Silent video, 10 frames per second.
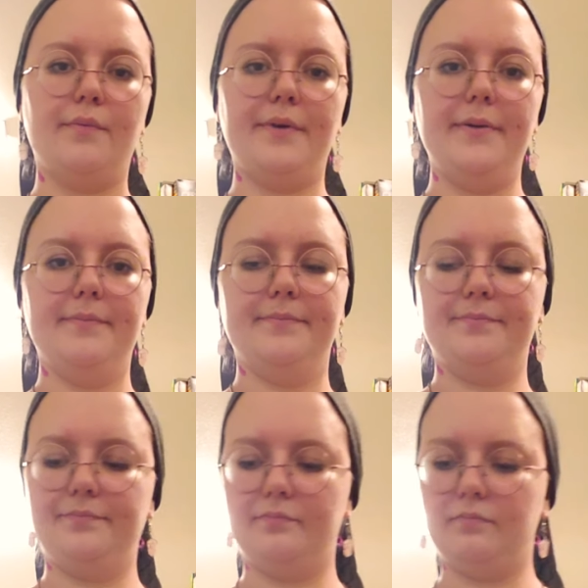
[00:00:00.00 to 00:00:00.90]
Right.
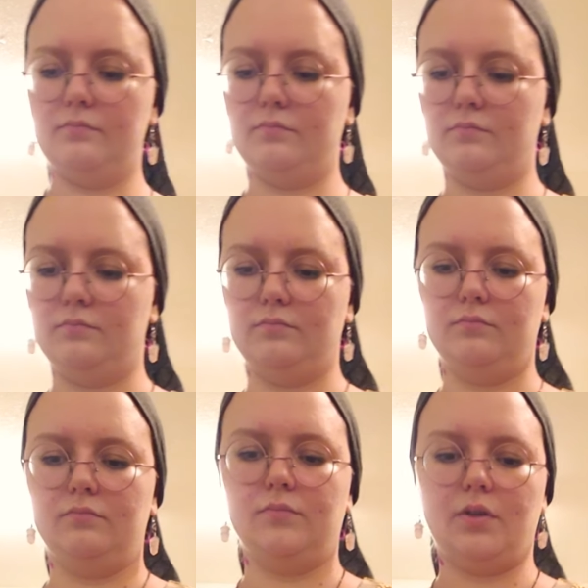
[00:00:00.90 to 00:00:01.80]
There
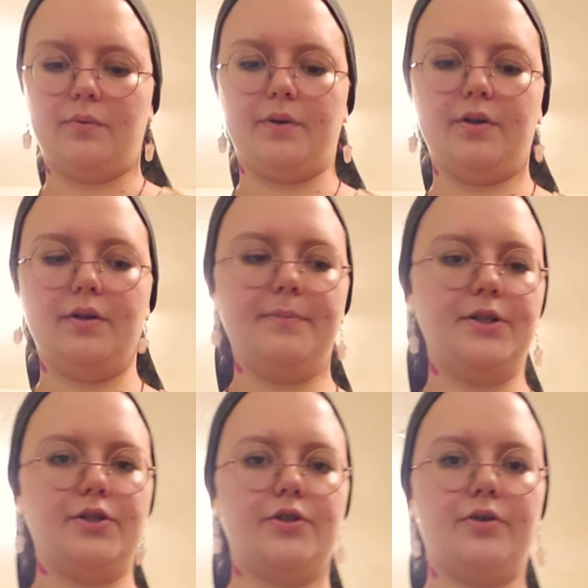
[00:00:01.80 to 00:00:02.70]
we go. Let me
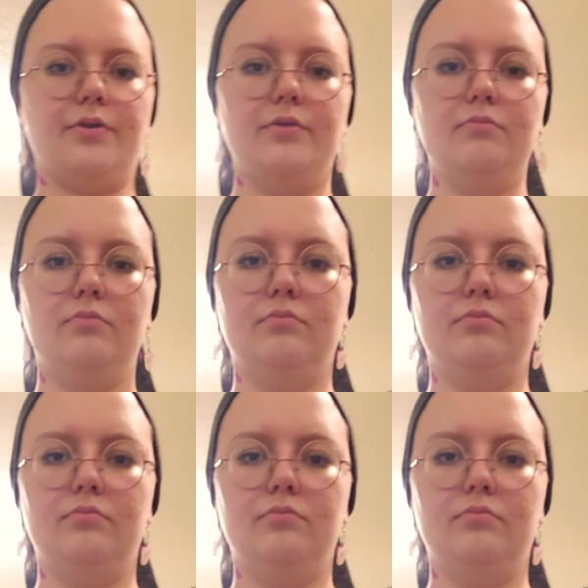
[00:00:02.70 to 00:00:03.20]
just show you.